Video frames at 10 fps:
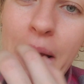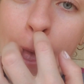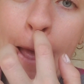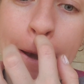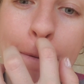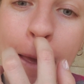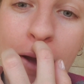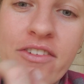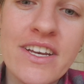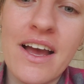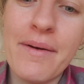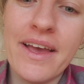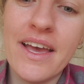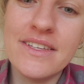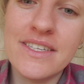and every time
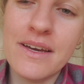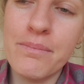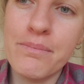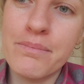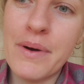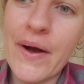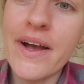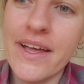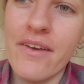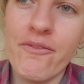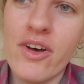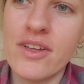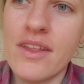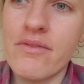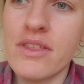I see a buck, I like fall
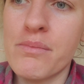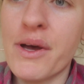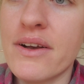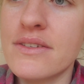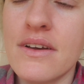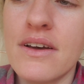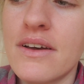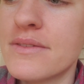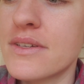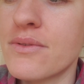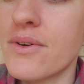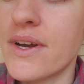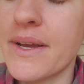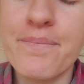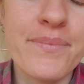in love with the bucks. Oh, it's so
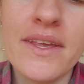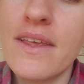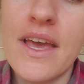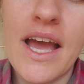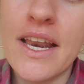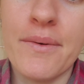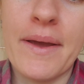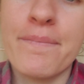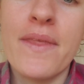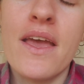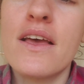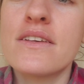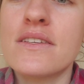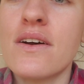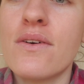annoying. Anyway,
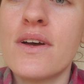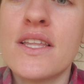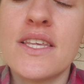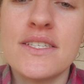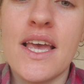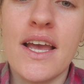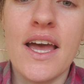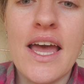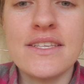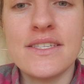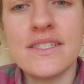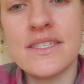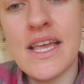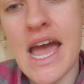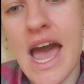so this like
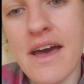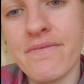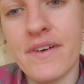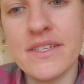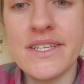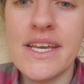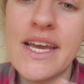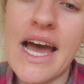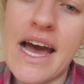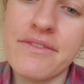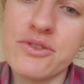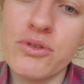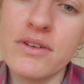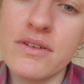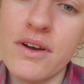half fuzzy, half
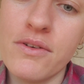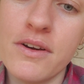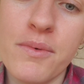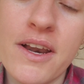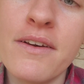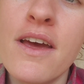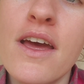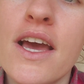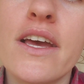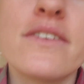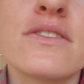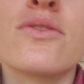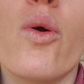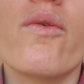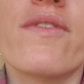short coated one is
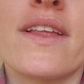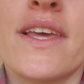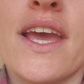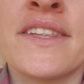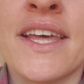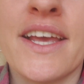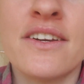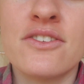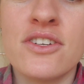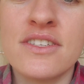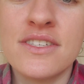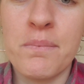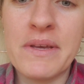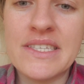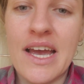so friendly, and like it'll just
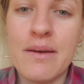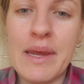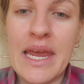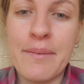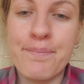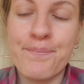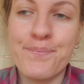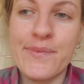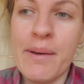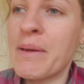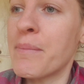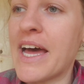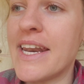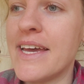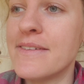sit beside me, let me
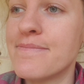pet it.